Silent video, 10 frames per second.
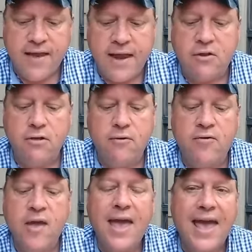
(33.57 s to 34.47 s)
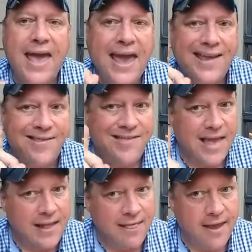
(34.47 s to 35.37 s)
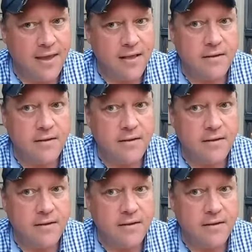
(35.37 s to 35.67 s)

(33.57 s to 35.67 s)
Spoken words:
includes a daily,